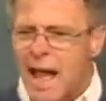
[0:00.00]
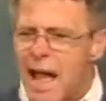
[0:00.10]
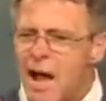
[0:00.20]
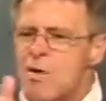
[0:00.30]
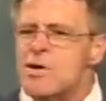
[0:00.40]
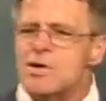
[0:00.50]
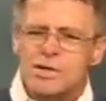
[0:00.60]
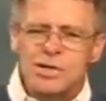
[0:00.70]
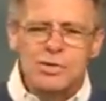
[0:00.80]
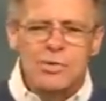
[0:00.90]
How
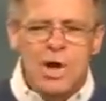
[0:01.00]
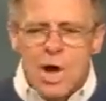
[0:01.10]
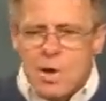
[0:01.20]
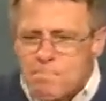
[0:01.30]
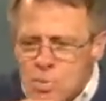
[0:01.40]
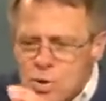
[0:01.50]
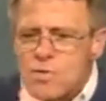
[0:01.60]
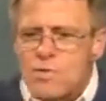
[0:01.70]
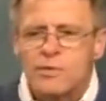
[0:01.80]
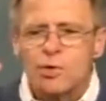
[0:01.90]
could you
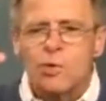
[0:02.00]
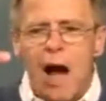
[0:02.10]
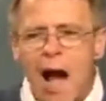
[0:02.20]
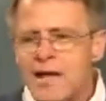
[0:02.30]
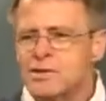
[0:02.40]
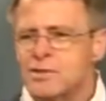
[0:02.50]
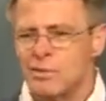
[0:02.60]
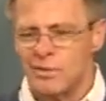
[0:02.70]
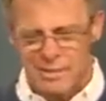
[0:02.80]
move to a high school?